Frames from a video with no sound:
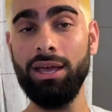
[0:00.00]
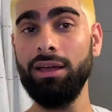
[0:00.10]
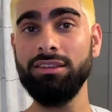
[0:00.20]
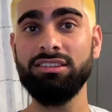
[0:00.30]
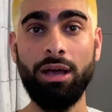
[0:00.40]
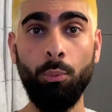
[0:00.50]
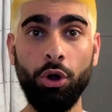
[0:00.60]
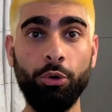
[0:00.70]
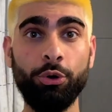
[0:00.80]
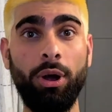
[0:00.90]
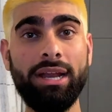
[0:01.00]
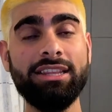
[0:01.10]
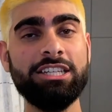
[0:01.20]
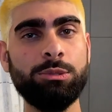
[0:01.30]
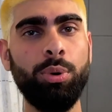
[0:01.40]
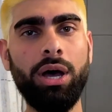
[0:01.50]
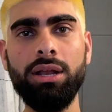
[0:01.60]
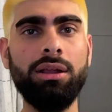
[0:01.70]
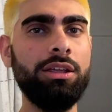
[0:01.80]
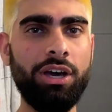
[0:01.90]
Somewhat regretting this,
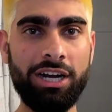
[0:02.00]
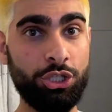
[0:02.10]
but you gotta